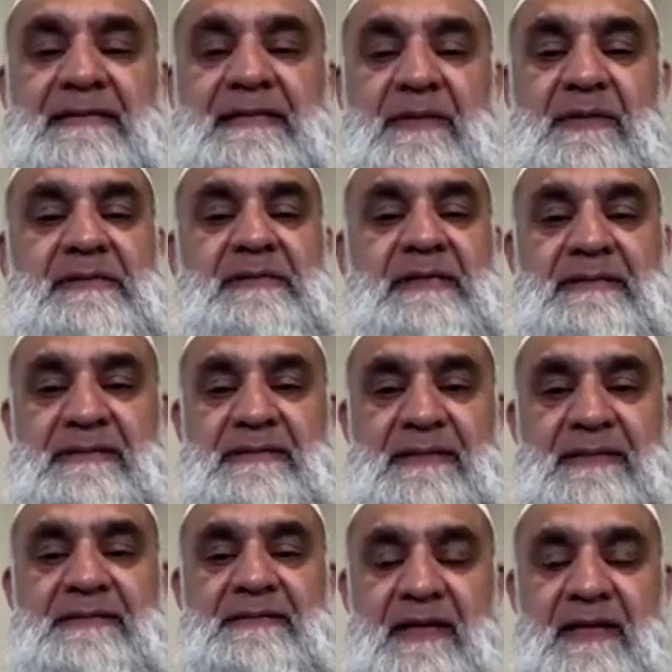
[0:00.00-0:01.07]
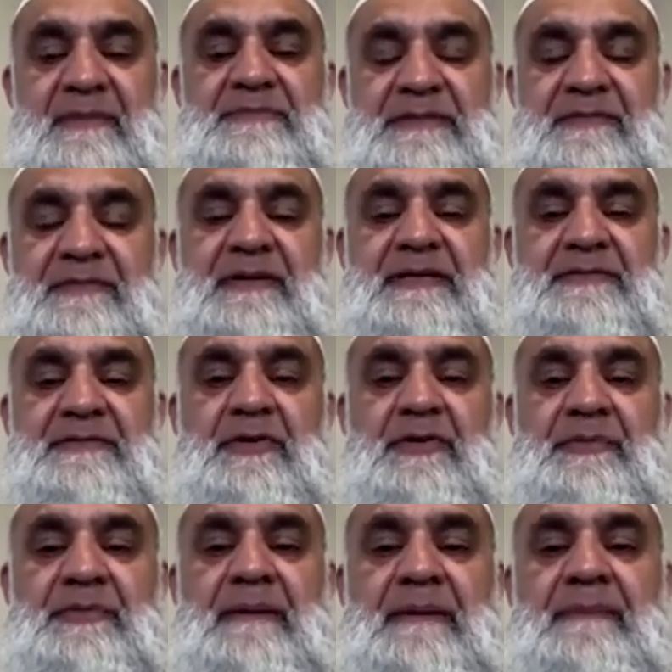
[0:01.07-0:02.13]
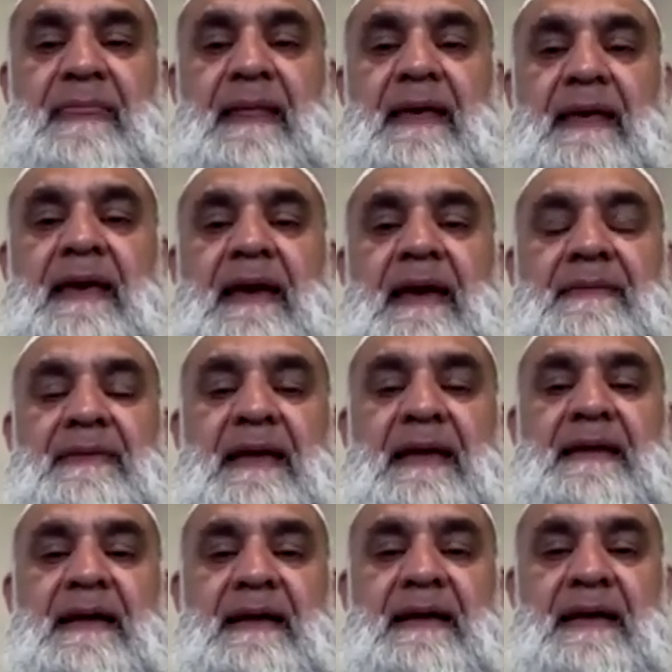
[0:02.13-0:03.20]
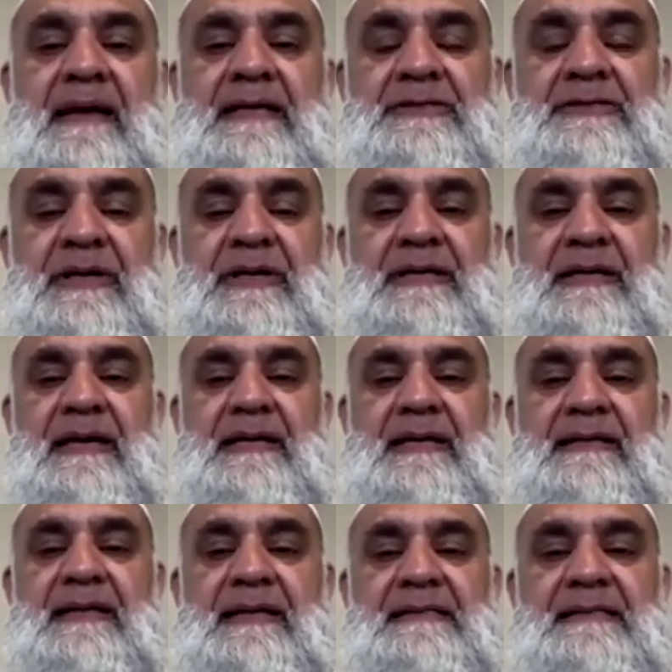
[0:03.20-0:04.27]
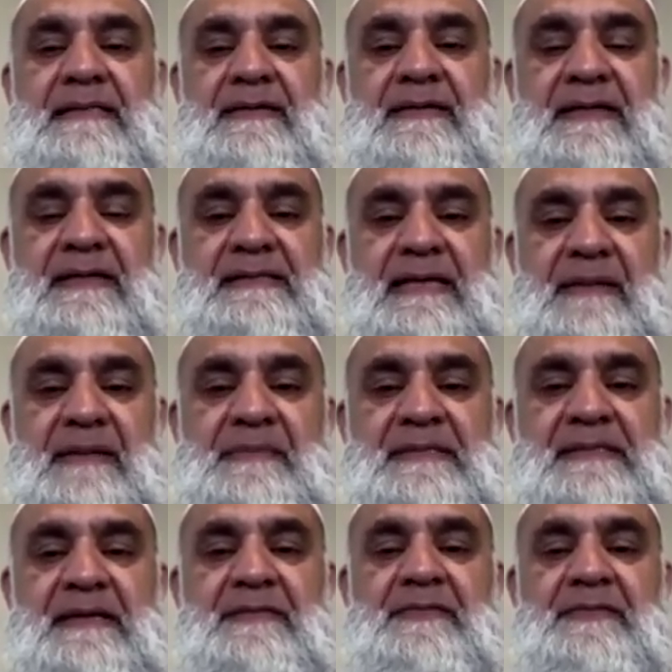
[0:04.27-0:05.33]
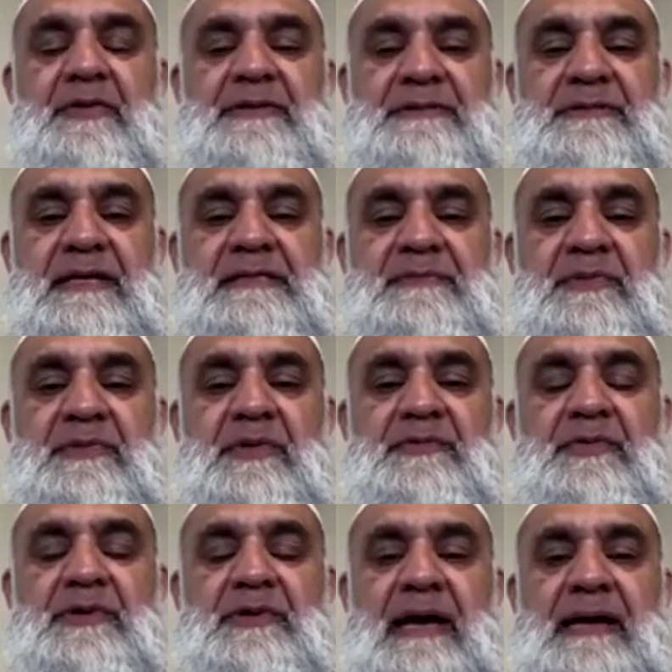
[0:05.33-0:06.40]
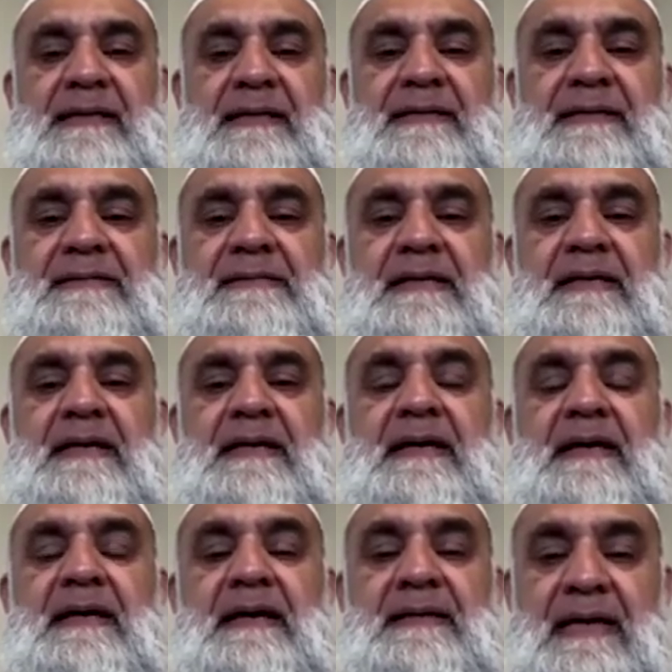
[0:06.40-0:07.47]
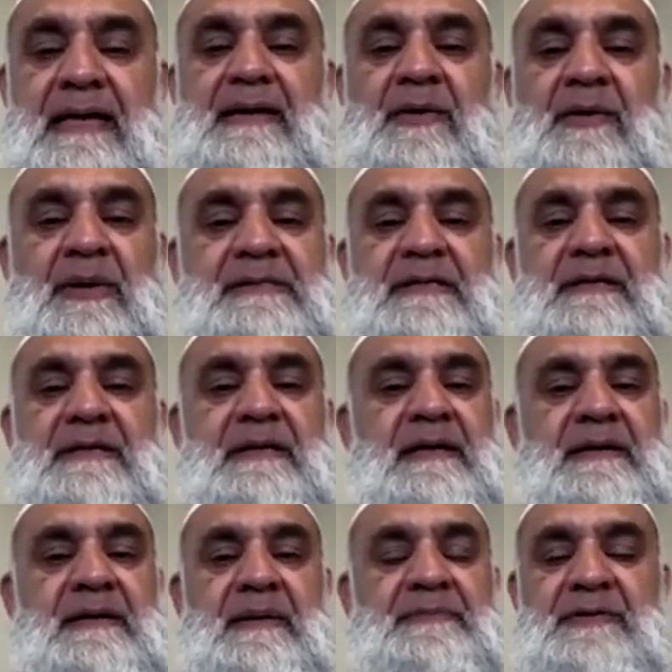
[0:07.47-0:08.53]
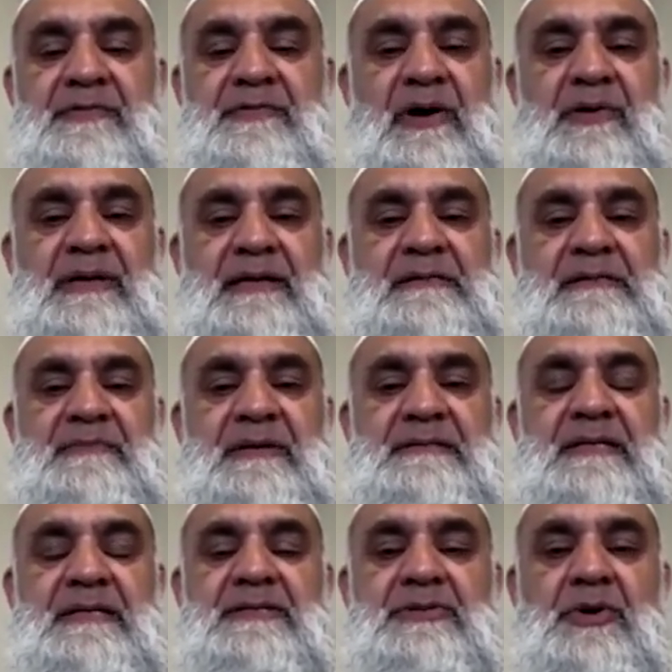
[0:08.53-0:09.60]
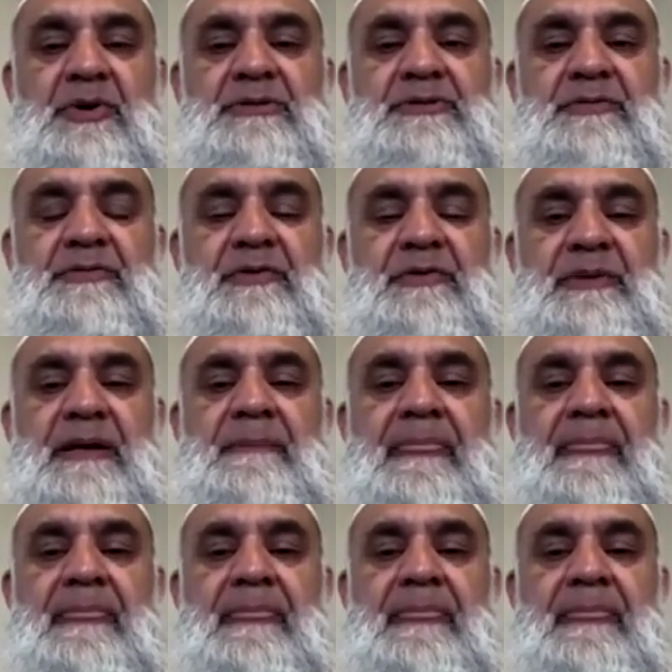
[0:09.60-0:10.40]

That was a, a real privilege for me. And then, uh, as you indicated, I served as the MEC for transport for nine years. Uh, that was a, a, profound experience also for me.